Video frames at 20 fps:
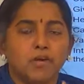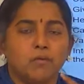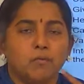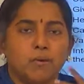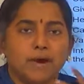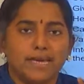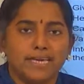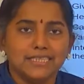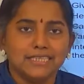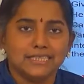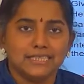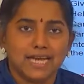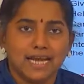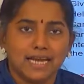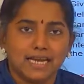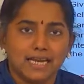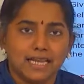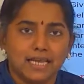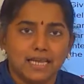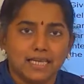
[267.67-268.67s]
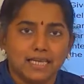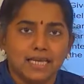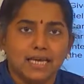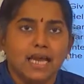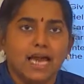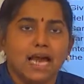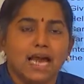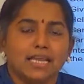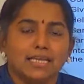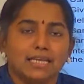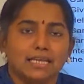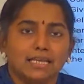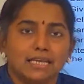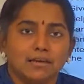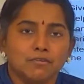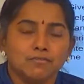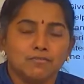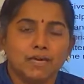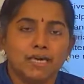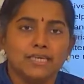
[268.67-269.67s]
Why static? An
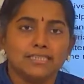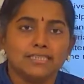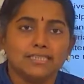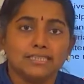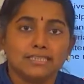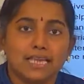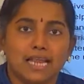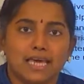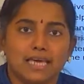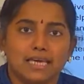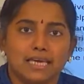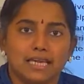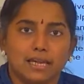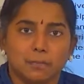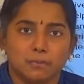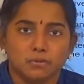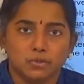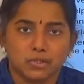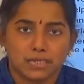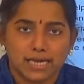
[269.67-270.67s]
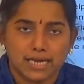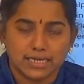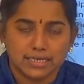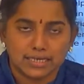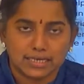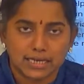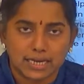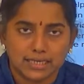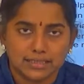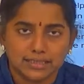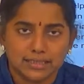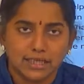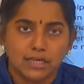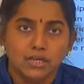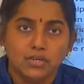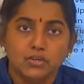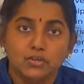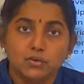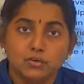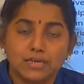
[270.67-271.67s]
interface is like an abstract class.
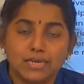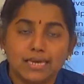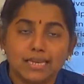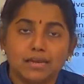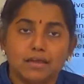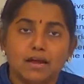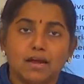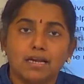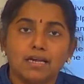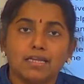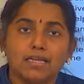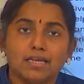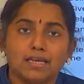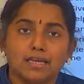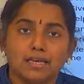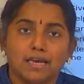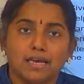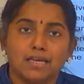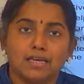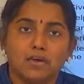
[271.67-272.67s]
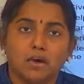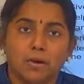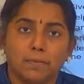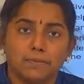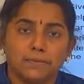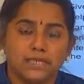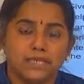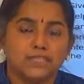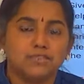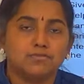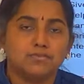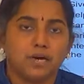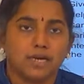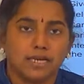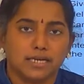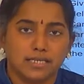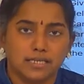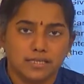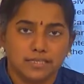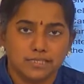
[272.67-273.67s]
You cannot create objects for
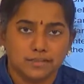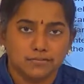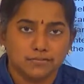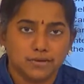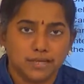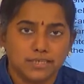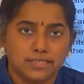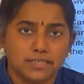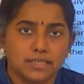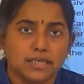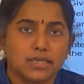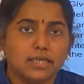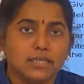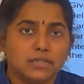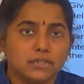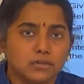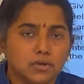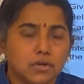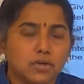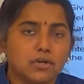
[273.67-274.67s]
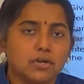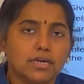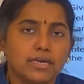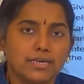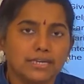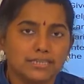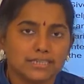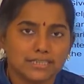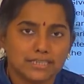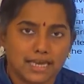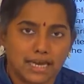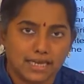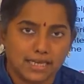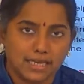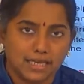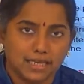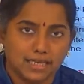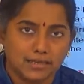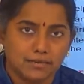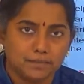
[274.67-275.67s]
an interface. So it is
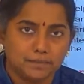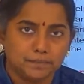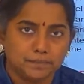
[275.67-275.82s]
static.